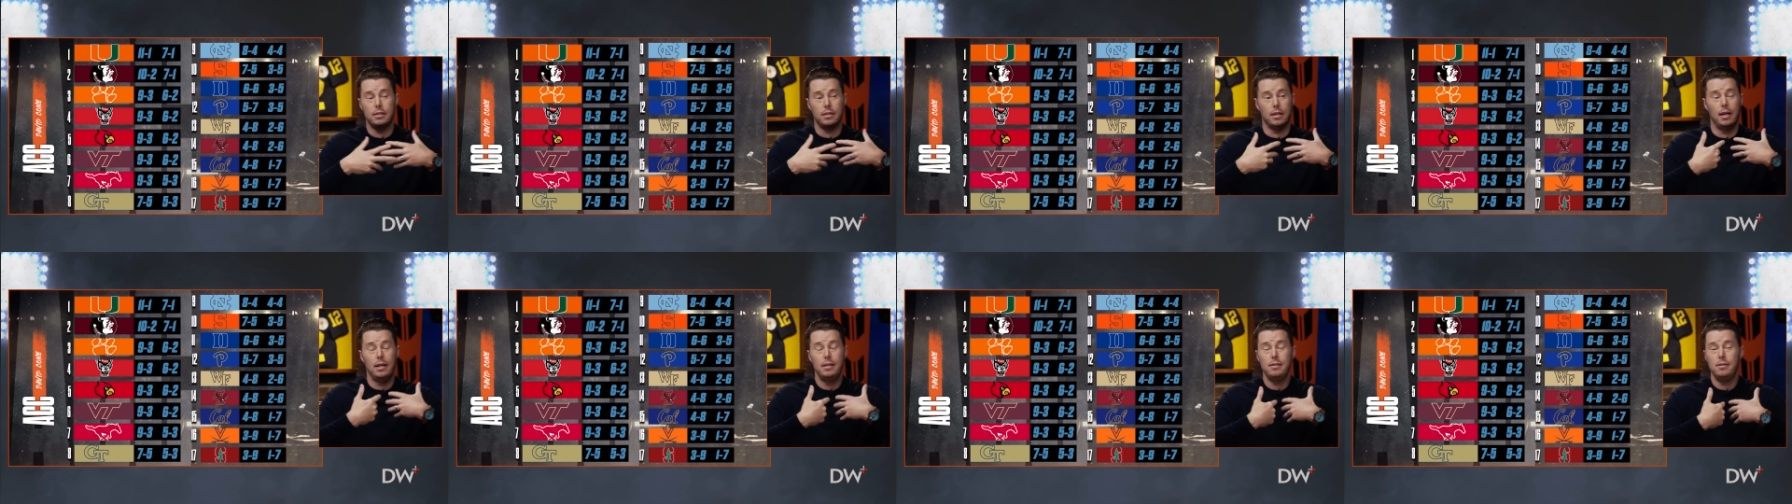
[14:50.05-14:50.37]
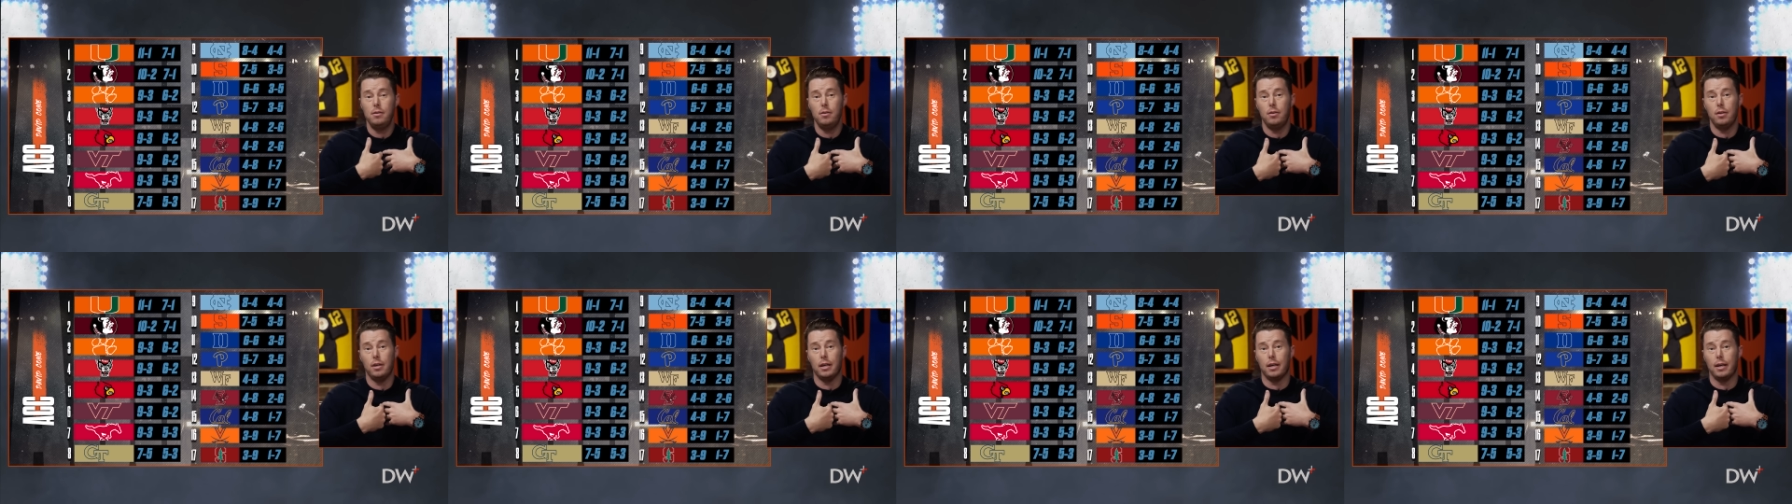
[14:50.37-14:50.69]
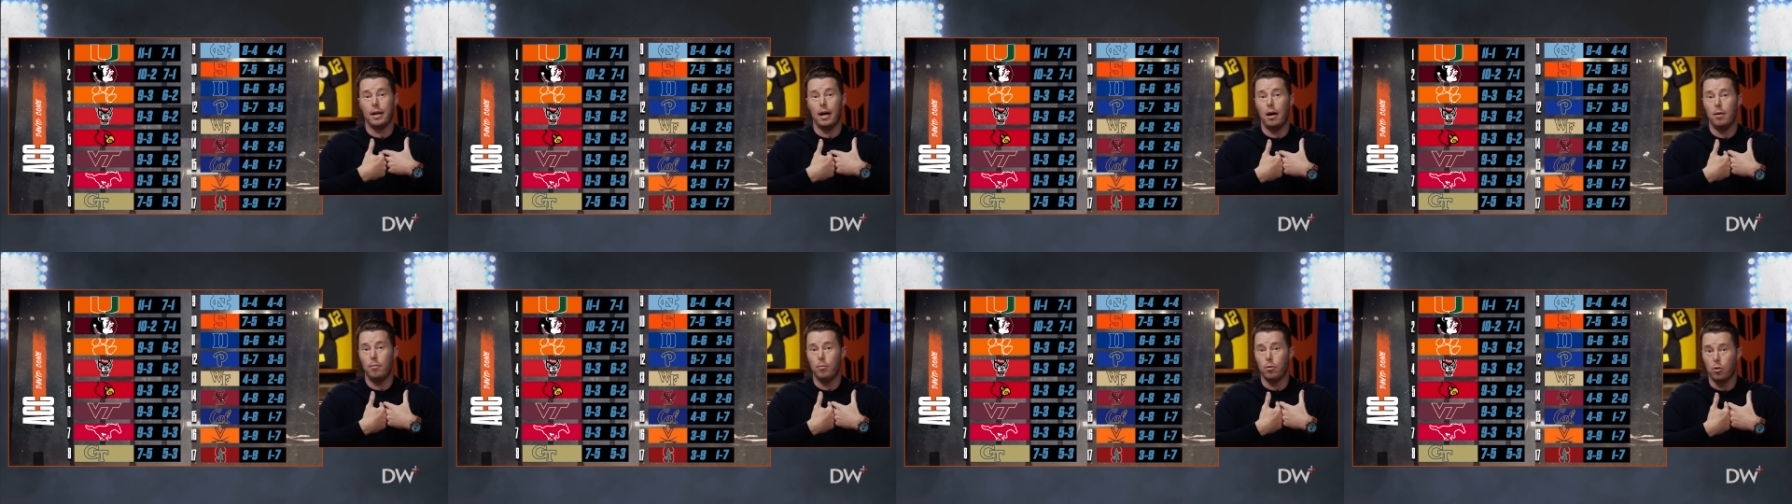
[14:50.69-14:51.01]
and I still think
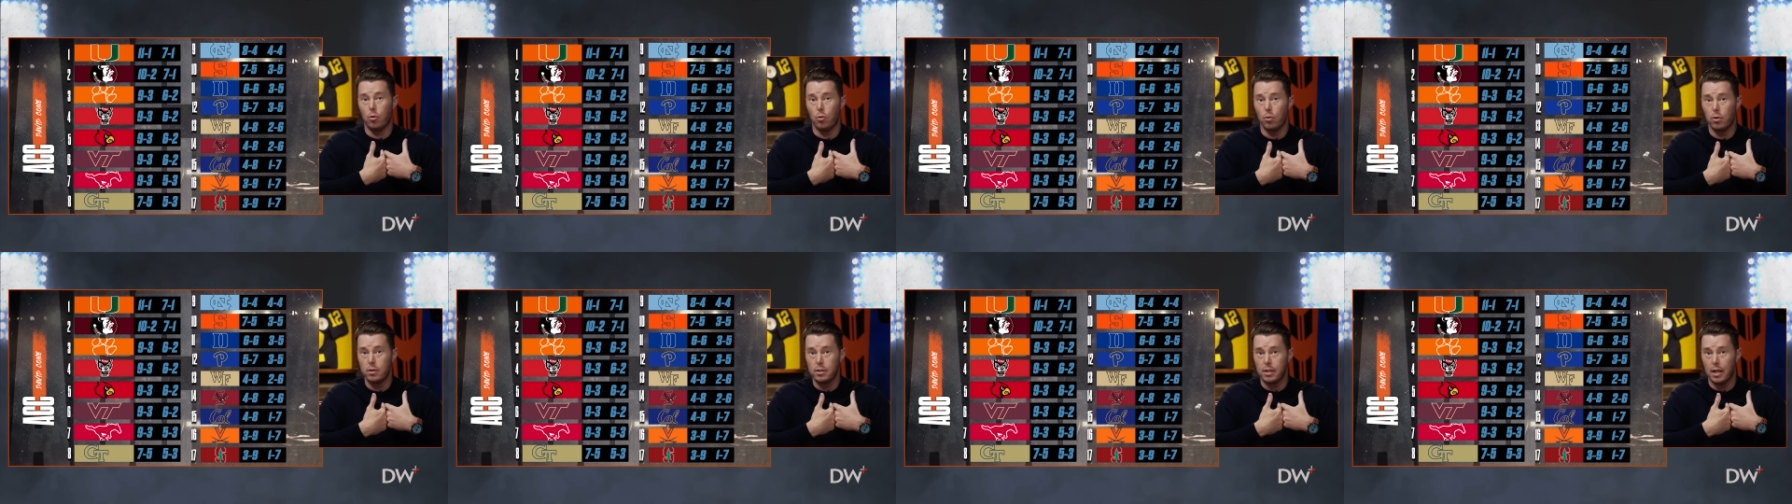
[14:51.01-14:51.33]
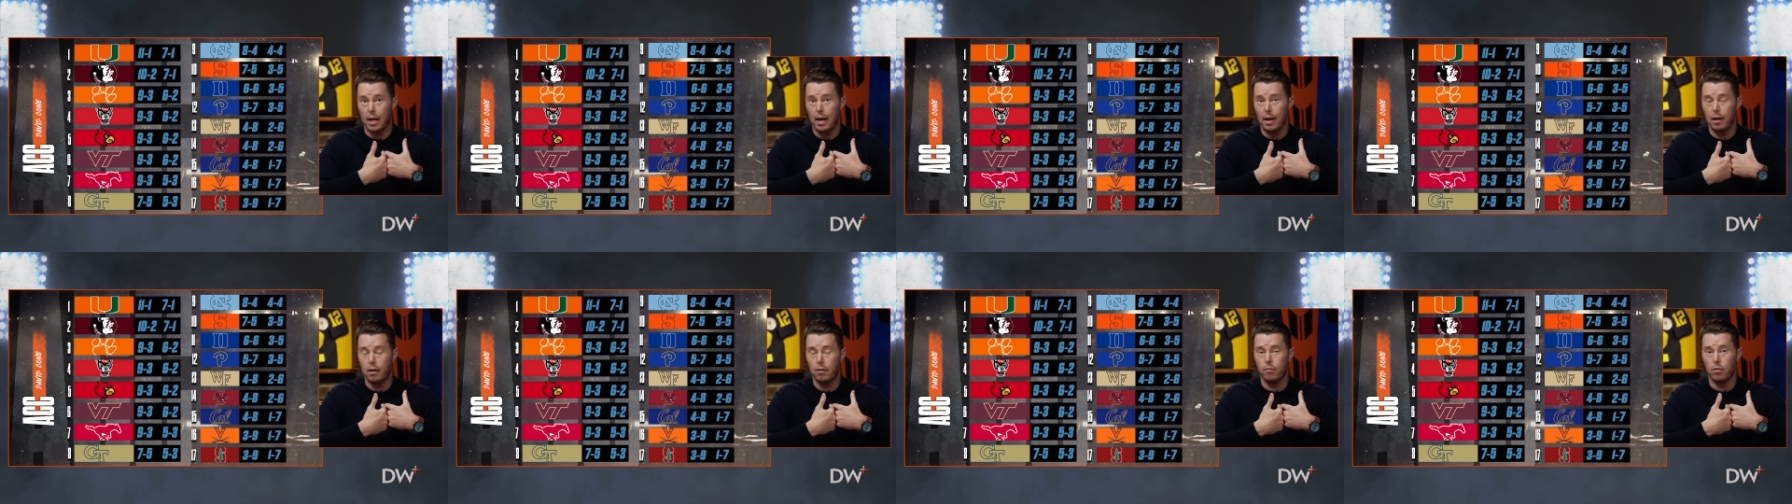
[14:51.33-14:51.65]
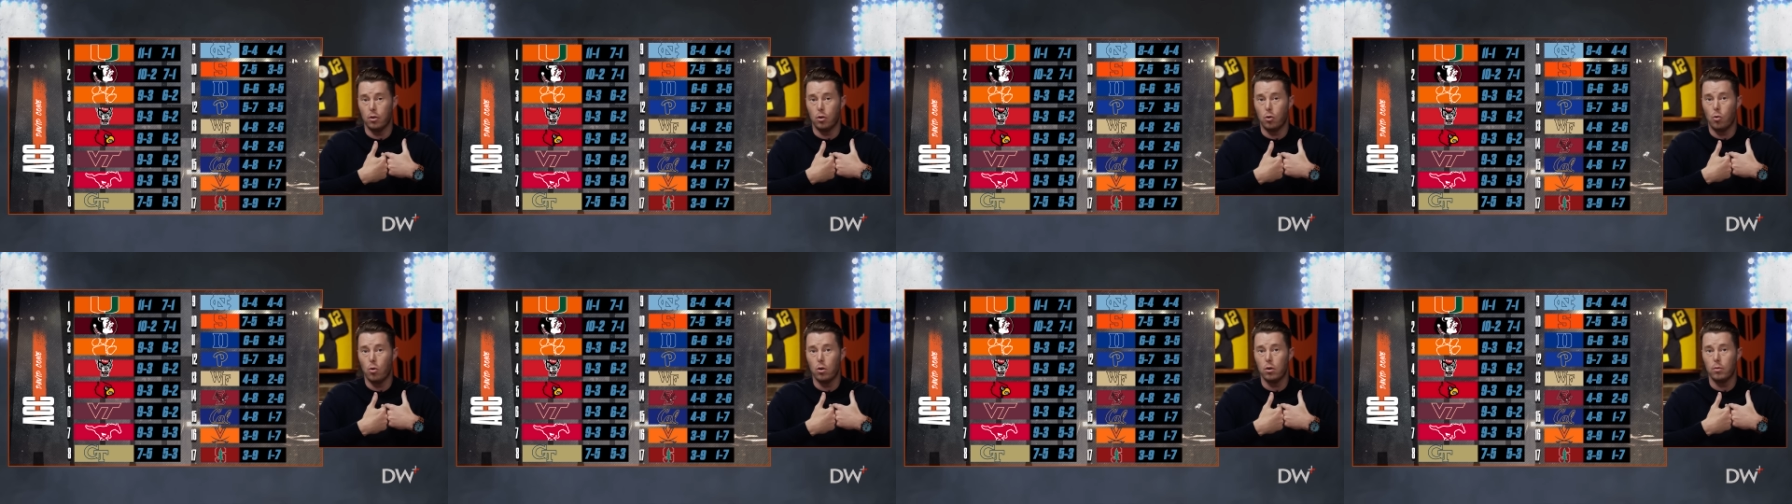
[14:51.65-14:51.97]
Kyle McCord's a heck of a
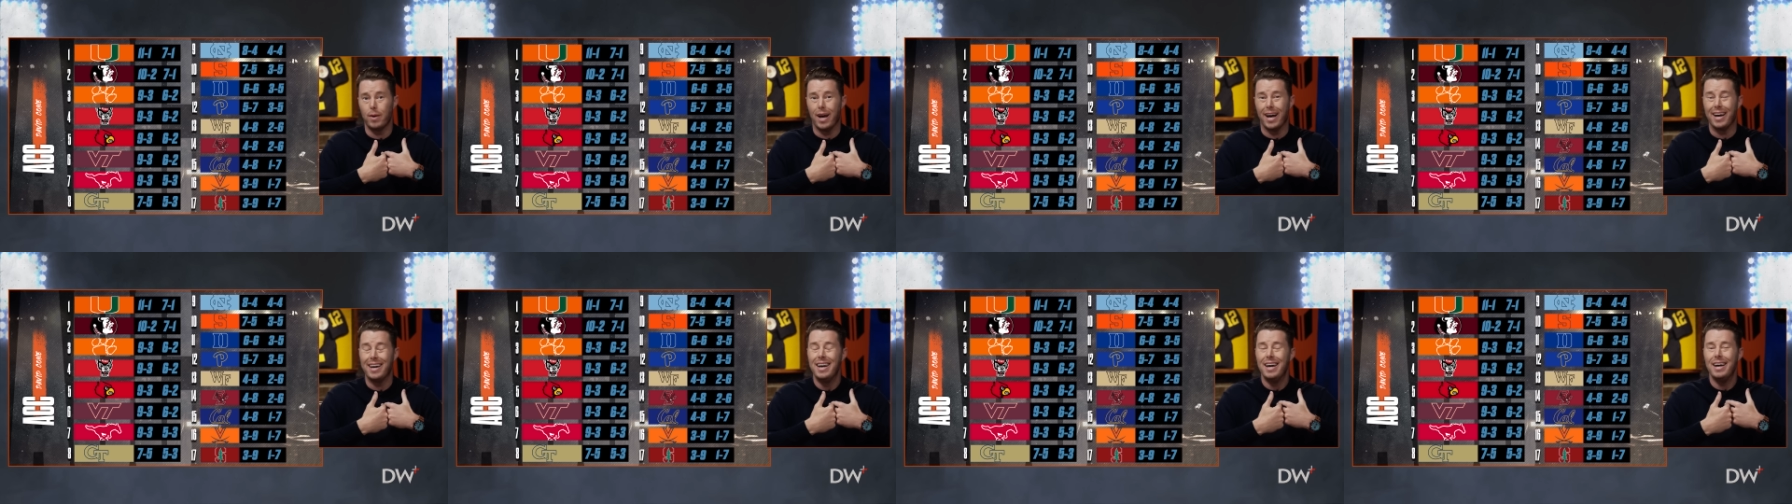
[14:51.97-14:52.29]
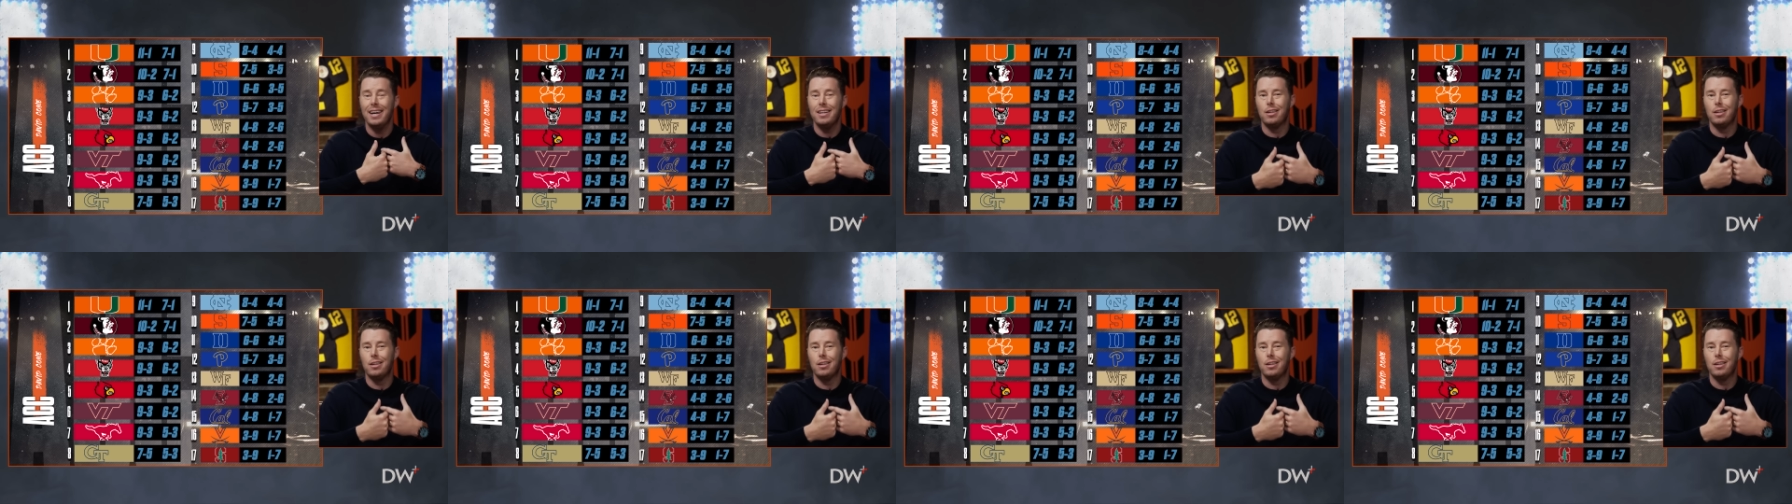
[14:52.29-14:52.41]
quarterback.